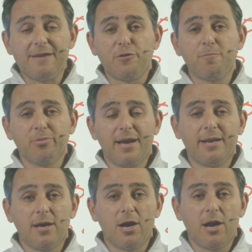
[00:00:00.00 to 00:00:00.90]
you
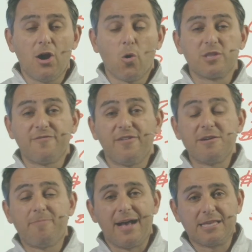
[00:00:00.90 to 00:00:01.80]
plan, or it's very
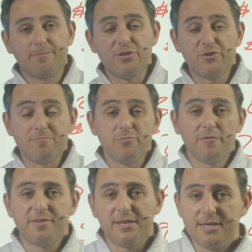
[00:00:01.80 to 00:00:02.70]
possible that you can move
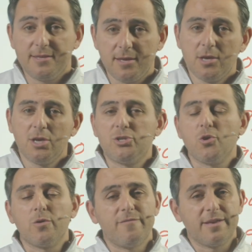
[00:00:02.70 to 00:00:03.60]
cities,
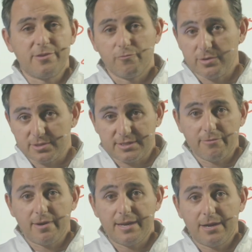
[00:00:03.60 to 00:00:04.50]
don't invest in real estate
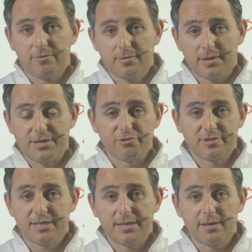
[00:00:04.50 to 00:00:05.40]
right now in your
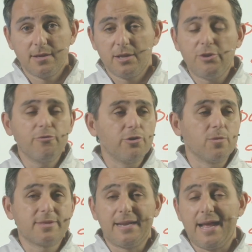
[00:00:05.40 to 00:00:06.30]
city. You don't know
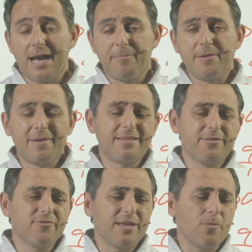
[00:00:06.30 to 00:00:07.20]
what's going to happen. You might sit
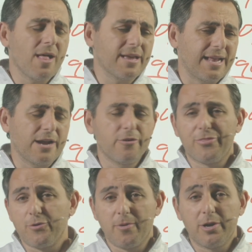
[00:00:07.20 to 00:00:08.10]
there and say, well, I can hire a
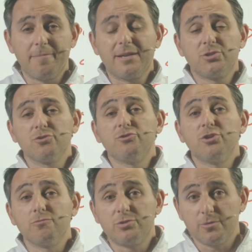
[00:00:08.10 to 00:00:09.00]
third-party manager.
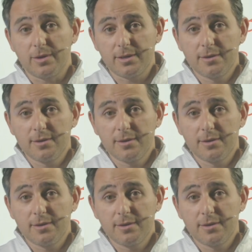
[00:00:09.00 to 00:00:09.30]
Don't do it.